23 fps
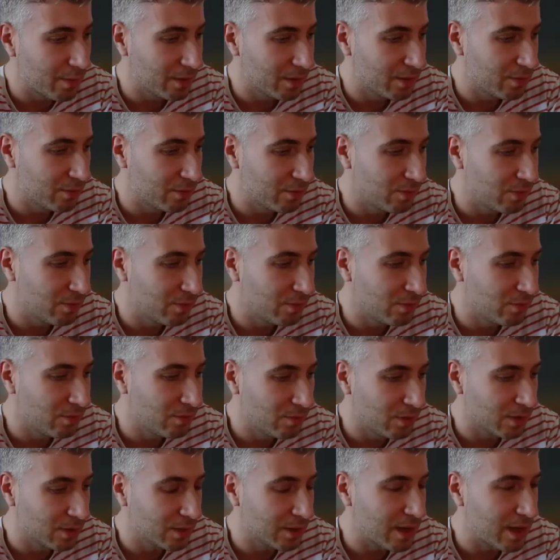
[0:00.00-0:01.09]
but
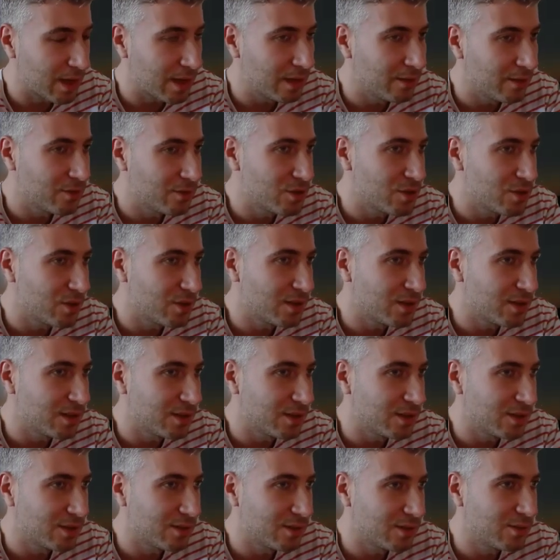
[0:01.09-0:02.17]
what kind of
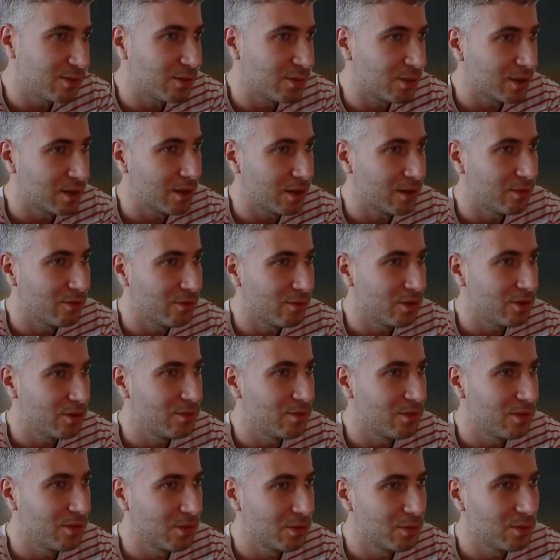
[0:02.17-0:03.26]
choices do you have when you
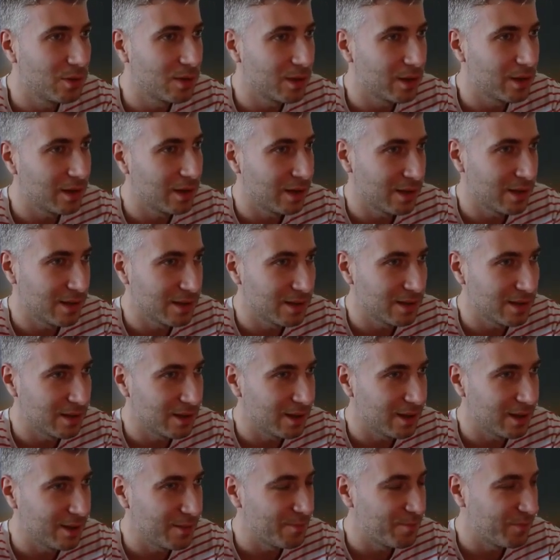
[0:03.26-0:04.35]
want to enhance
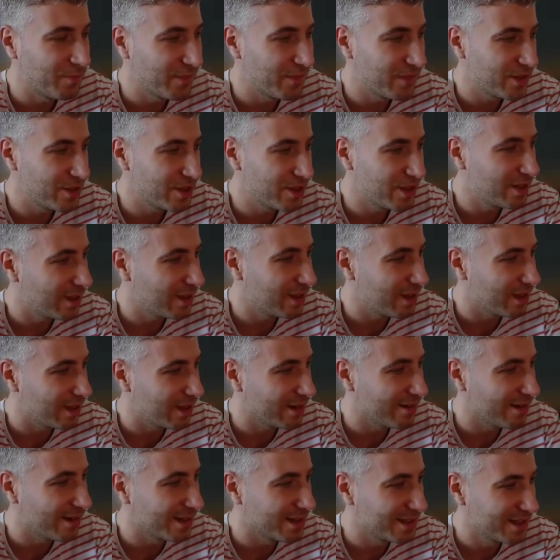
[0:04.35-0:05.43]
a JDK
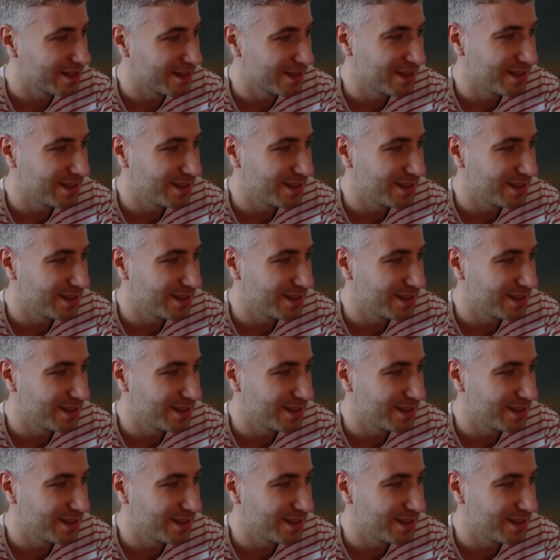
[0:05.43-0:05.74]
class?